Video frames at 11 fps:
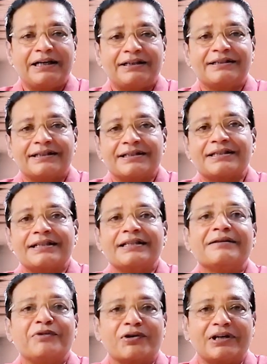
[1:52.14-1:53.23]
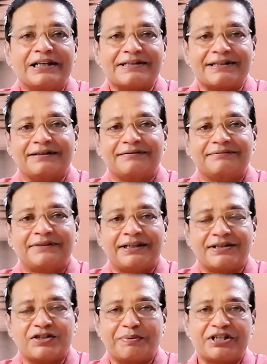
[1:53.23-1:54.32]
ballad contains a moral lesson.
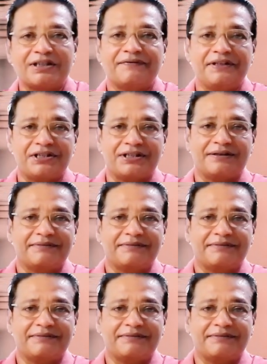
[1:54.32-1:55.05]
That's a special feature